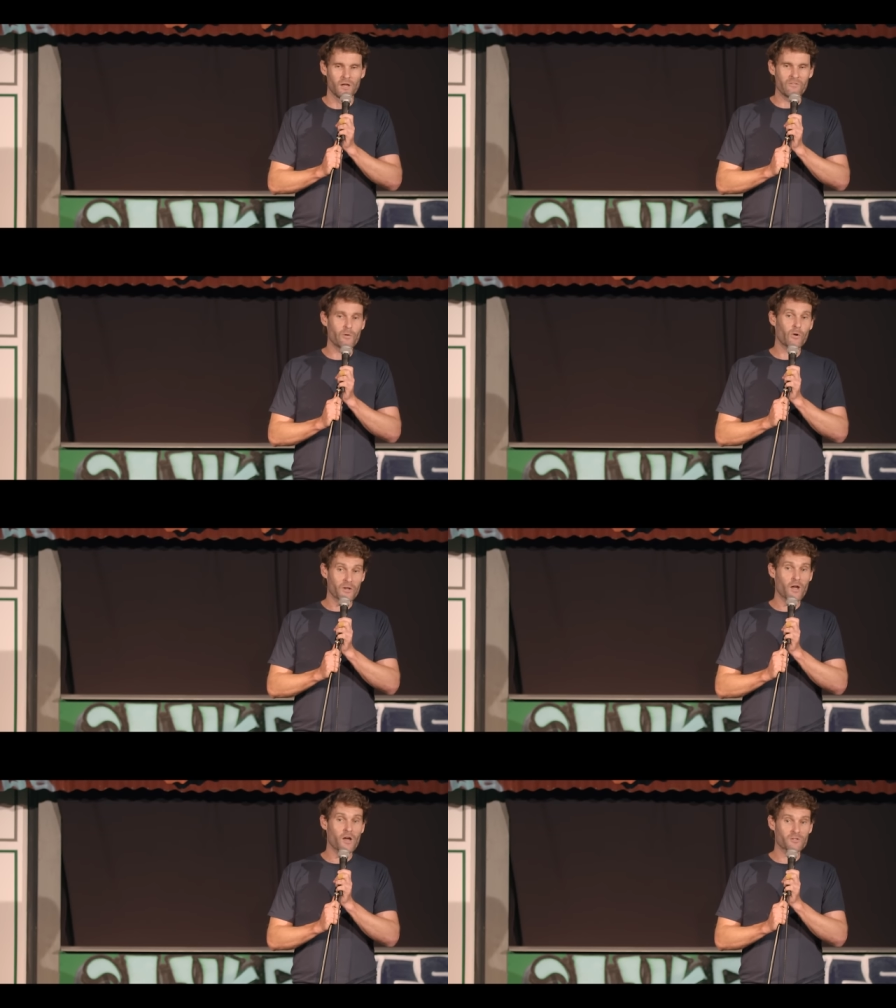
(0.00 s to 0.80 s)

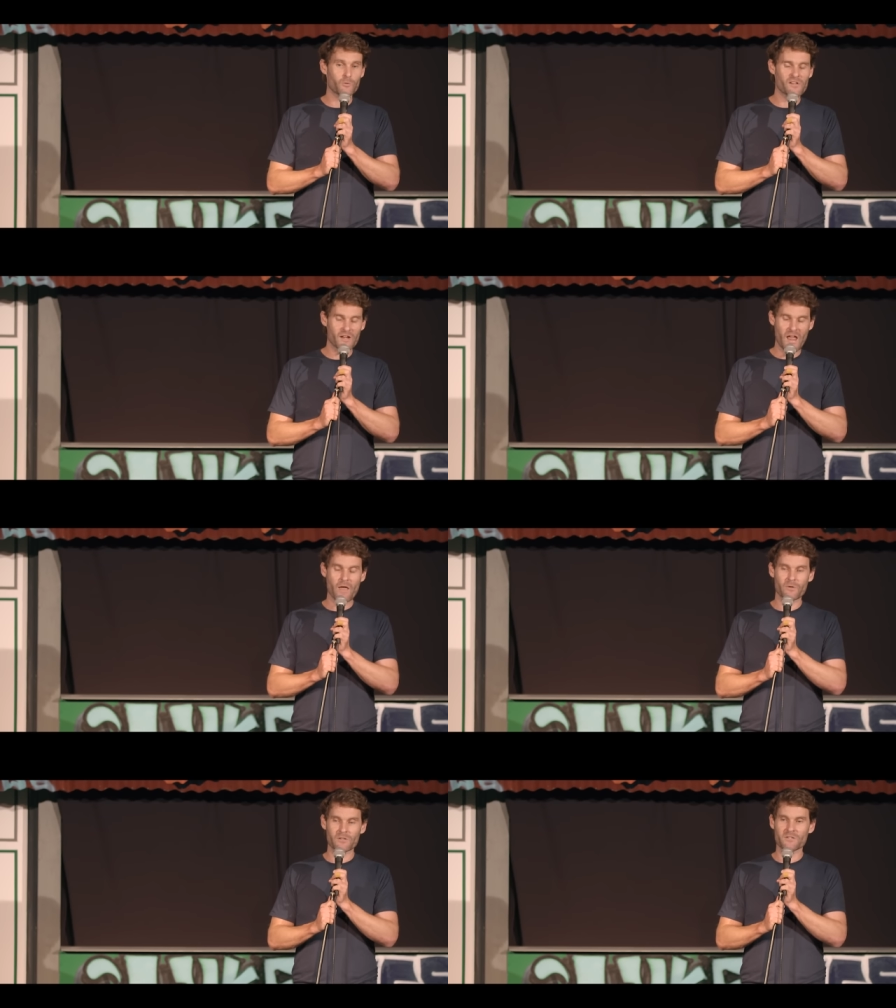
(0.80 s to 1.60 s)
Everybody knows all the
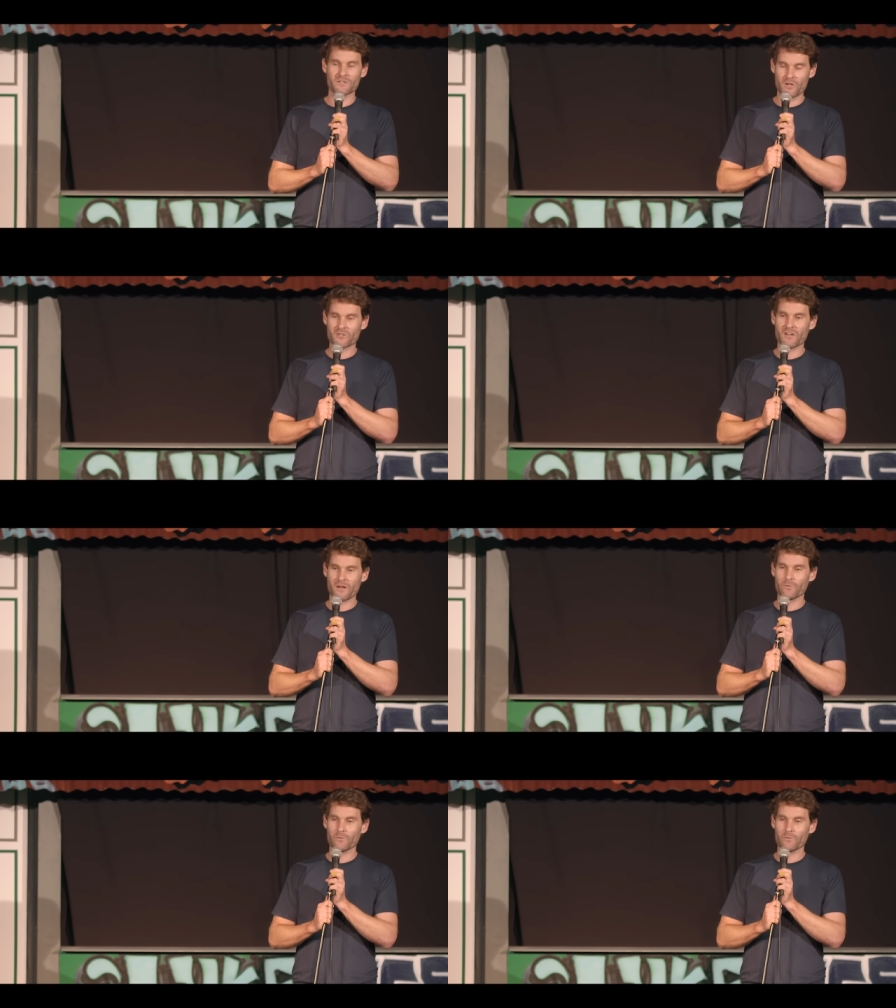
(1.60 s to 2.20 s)
unhappiness associated